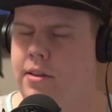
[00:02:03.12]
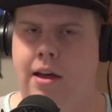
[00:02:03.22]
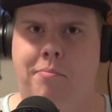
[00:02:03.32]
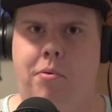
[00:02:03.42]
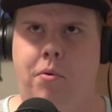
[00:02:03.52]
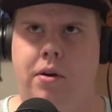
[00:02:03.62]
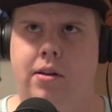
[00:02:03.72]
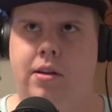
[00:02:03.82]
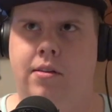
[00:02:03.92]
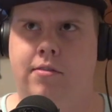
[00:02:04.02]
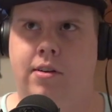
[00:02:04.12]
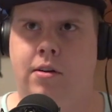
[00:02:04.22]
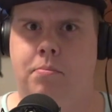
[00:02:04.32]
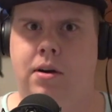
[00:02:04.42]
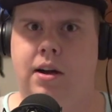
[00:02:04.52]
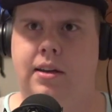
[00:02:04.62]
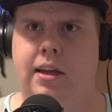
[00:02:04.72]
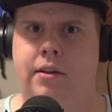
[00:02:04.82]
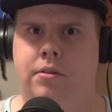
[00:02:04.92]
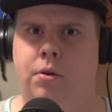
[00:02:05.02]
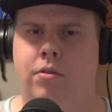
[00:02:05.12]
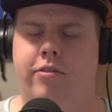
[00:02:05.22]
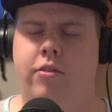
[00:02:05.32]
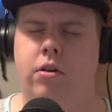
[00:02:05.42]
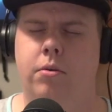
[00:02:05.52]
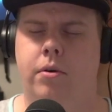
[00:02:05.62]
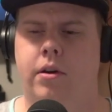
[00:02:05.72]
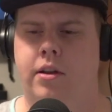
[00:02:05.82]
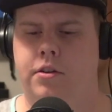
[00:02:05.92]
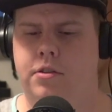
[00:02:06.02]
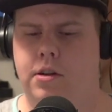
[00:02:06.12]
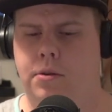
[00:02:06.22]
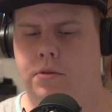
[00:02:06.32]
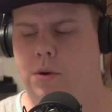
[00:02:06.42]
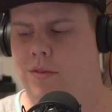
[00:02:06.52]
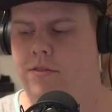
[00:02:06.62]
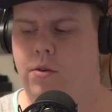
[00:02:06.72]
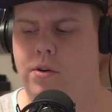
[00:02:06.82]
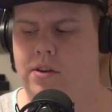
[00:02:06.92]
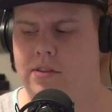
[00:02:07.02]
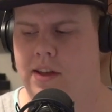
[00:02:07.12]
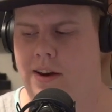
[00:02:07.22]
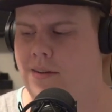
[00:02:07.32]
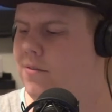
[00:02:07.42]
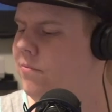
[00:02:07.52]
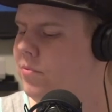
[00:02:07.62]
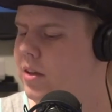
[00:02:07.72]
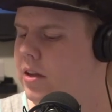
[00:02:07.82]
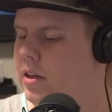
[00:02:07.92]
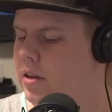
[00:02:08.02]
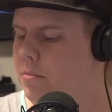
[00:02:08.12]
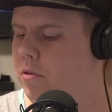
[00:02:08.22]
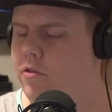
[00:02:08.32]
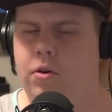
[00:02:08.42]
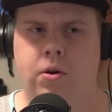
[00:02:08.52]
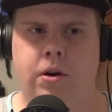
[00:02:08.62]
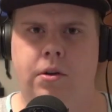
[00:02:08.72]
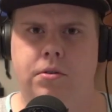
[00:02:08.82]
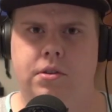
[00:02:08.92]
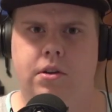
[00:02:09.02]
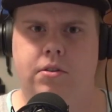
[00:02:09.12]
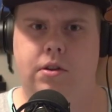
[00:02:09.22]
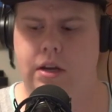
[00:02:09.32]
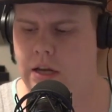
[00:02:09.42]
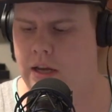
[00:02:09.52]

to that point of our podcast going forward and shows going forward, is that before it was just